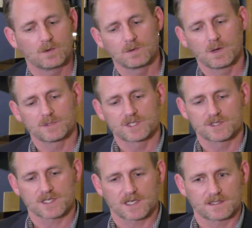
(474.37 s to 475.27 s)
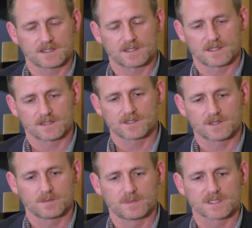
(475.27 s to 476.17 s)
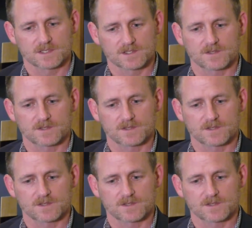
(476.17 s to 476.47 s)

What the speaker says: Well, what would you say to the business